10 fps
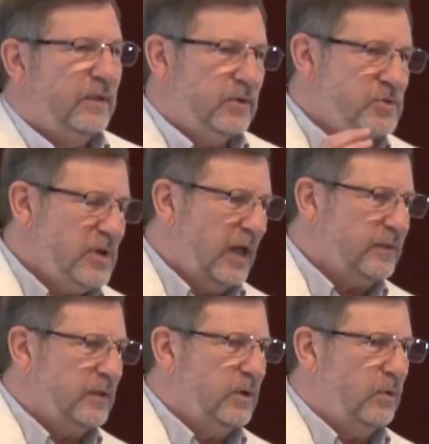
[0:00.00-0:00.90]
there's
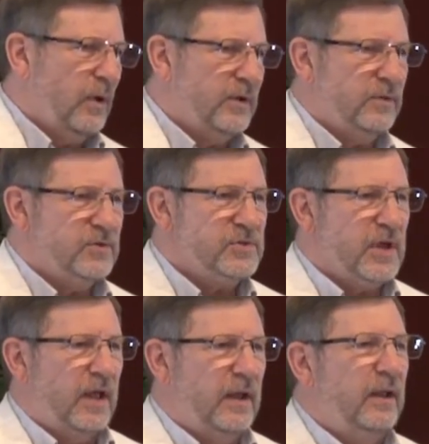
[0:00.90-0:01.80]
nothing new under the
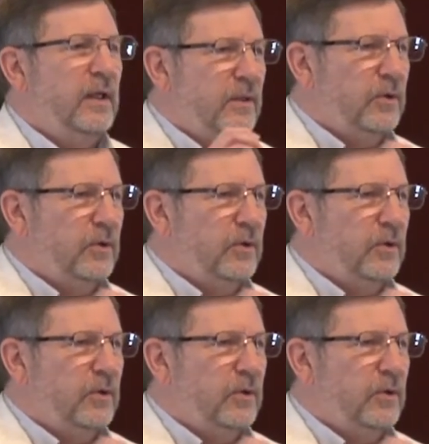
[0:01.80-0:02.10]
sun.